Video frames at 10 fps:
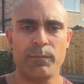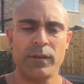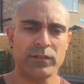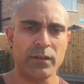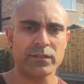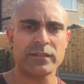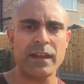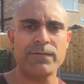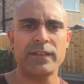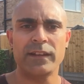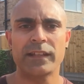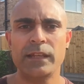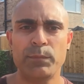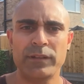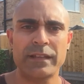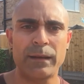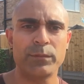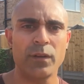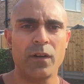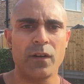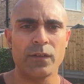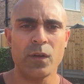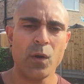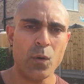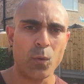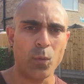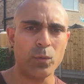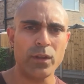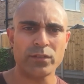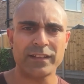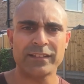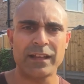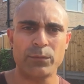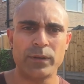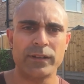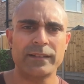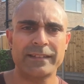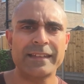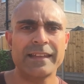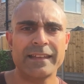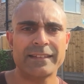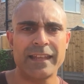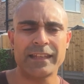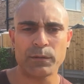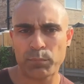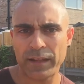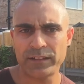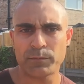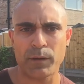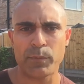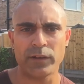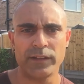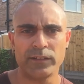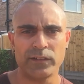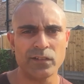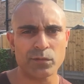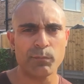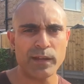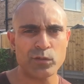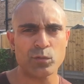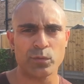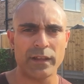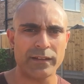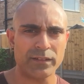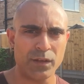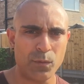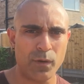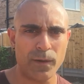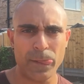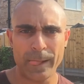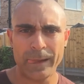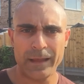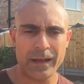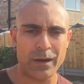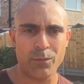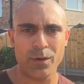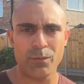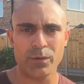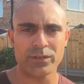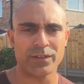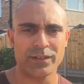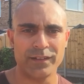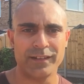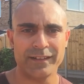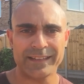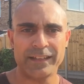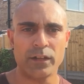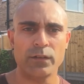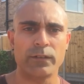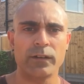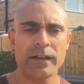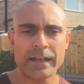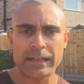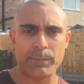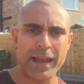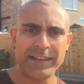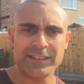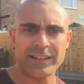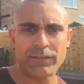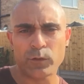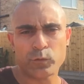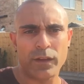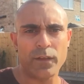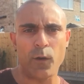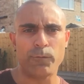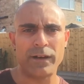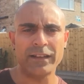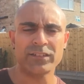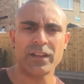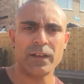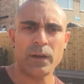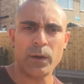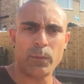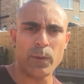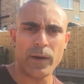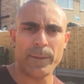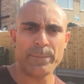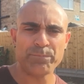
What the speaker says: So I was definitely keeping tabs on all those things that were taking place in my body to just make sure that I wasn't gonna keel over. Now my energy levels throughout the whole fast were